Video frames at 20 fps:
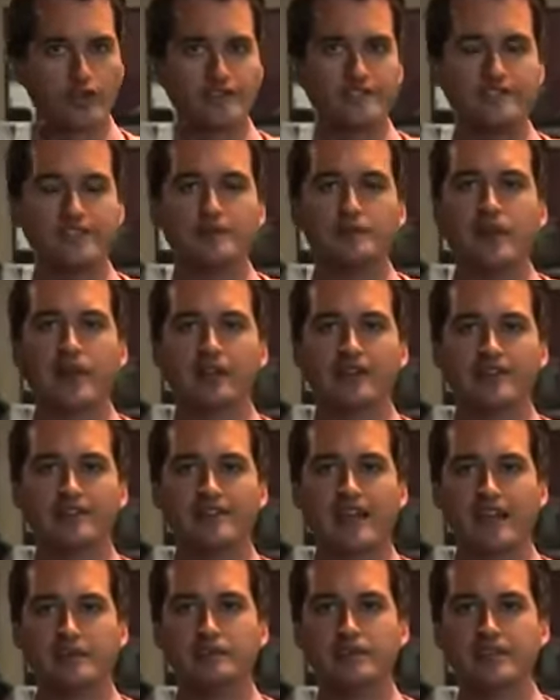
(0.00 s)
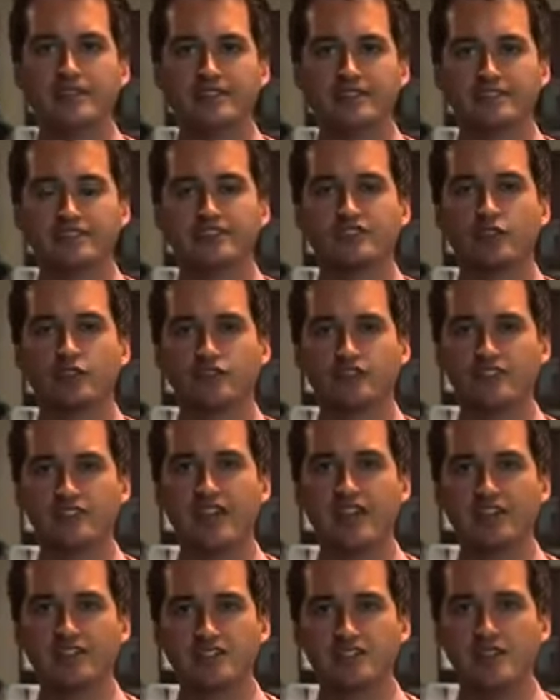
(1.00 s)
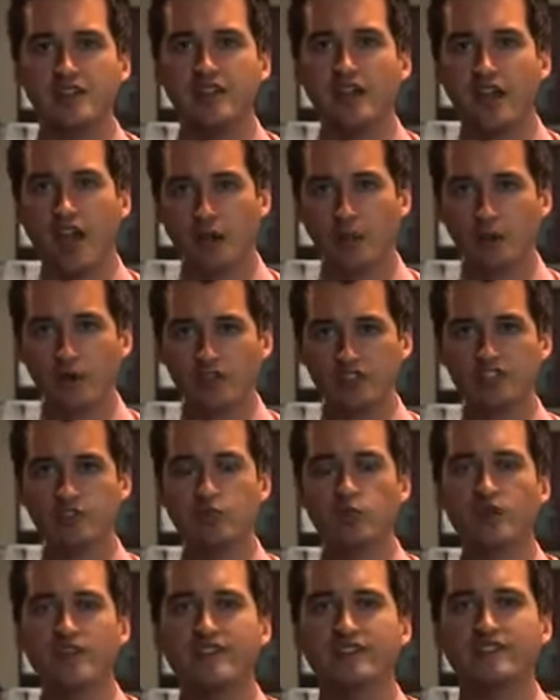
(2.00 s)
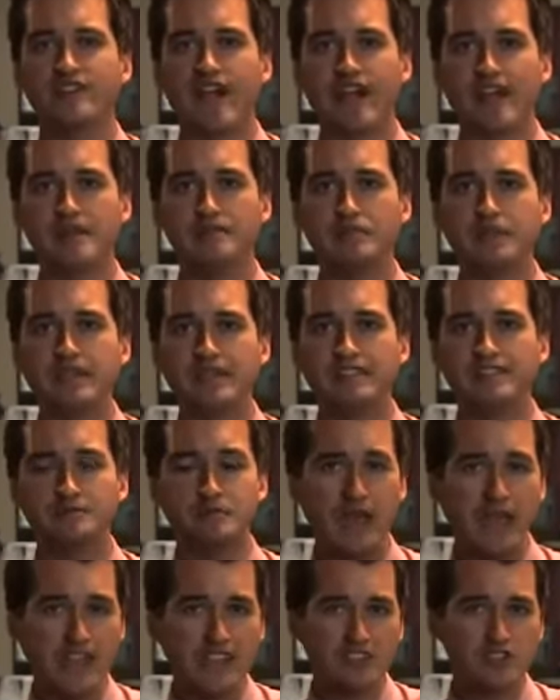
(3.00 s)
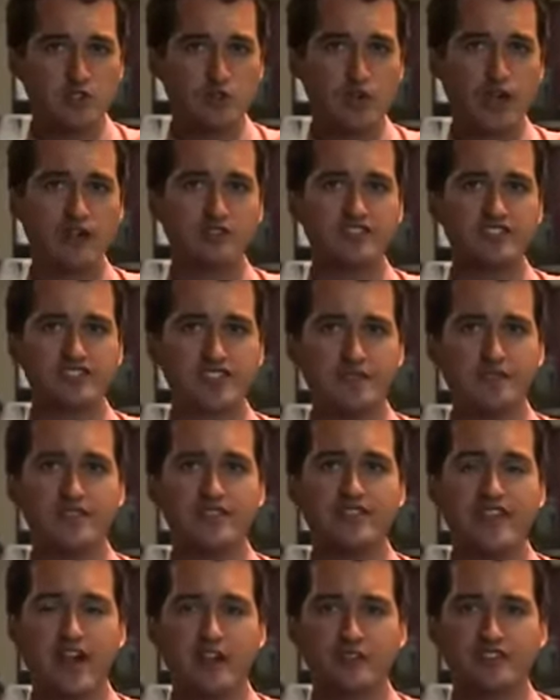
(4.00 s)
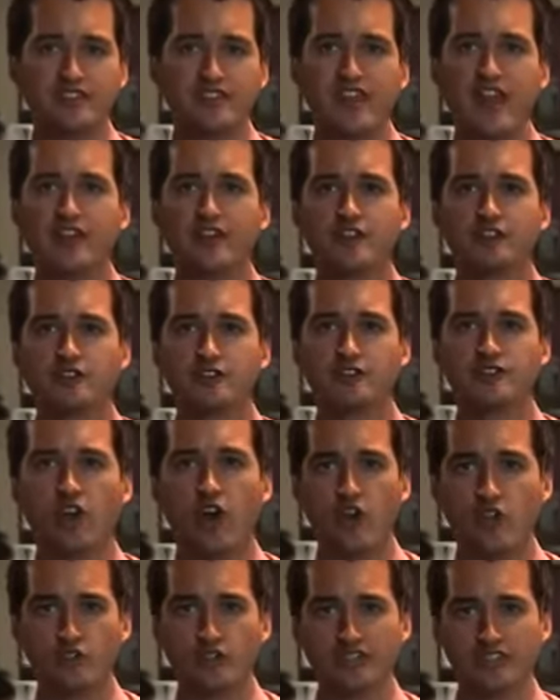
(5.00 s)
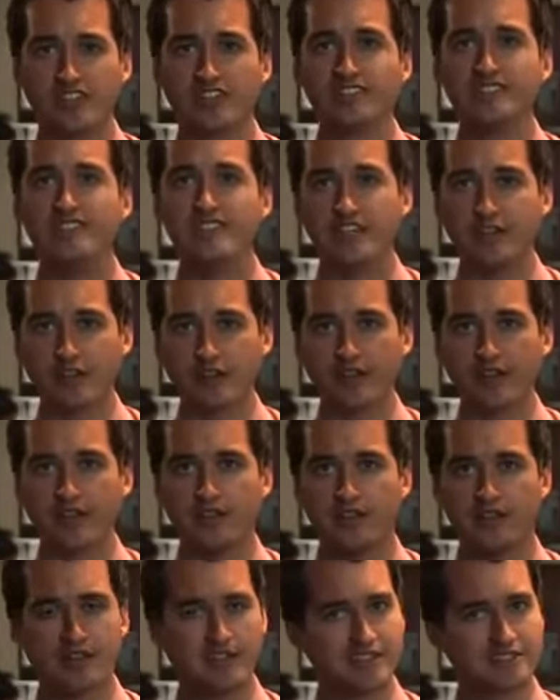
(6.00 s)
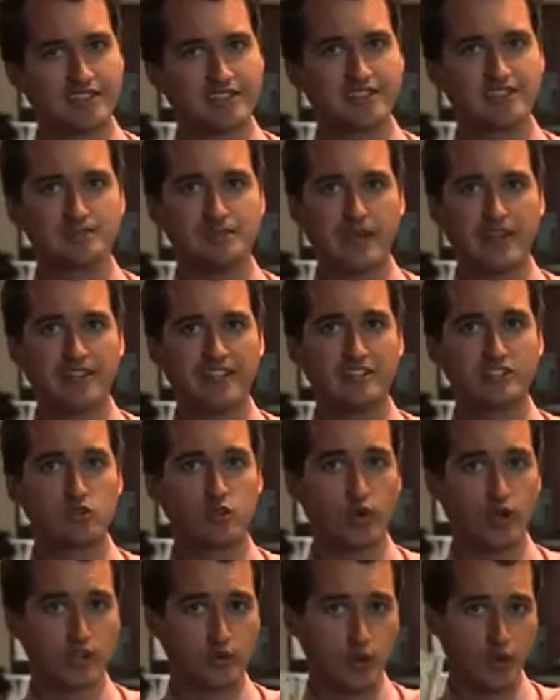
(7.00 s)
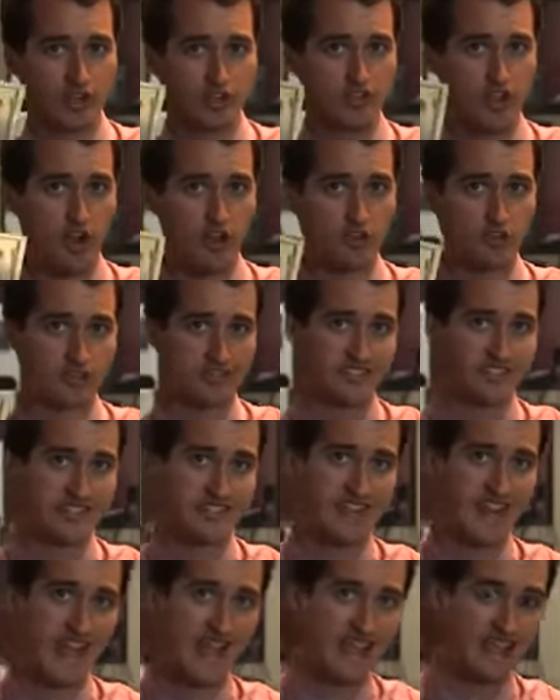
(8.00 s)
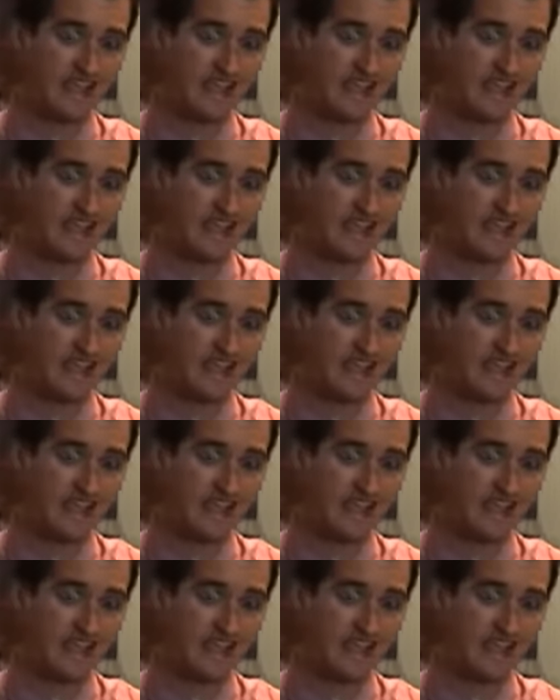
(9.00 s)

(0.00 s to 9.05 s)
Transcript: to the American Diabetes Association, a person with diabetes pays around $7,900 a year. That's like spending $21 a day.